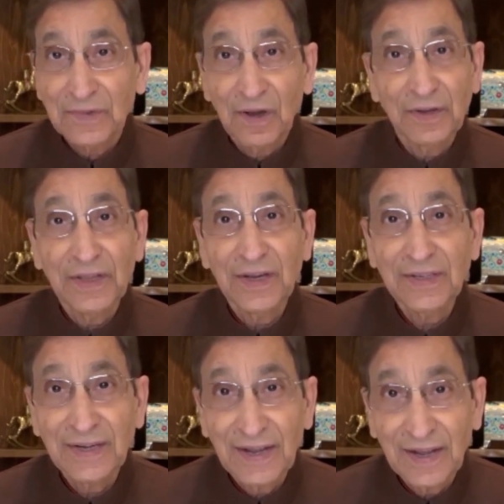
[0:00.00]
On the
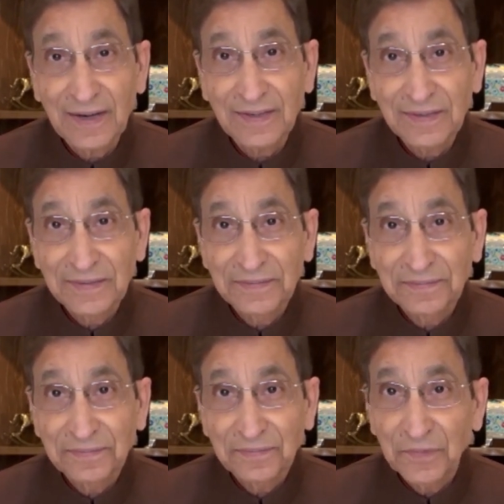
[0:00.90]
other hand,
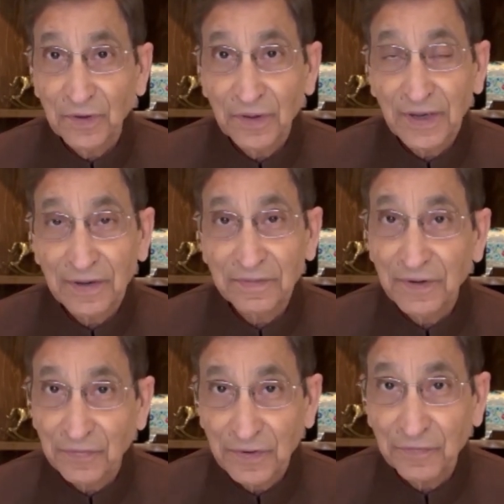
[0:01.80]
you have
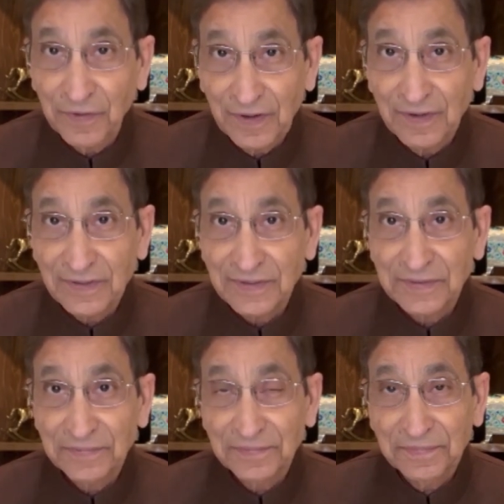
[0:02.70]
different fingers,
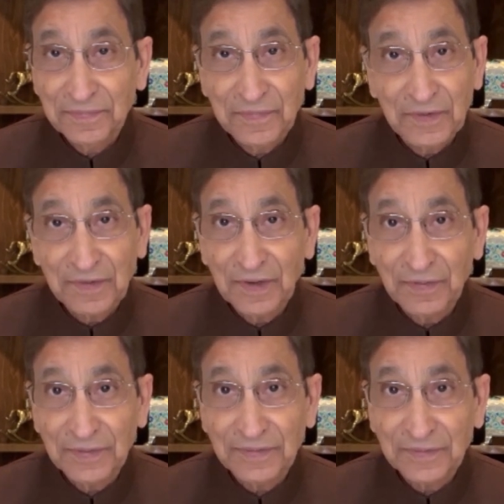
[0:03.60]

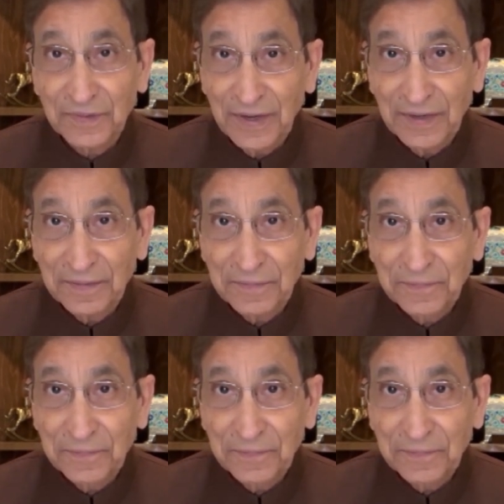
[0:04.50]
Stephen Wright.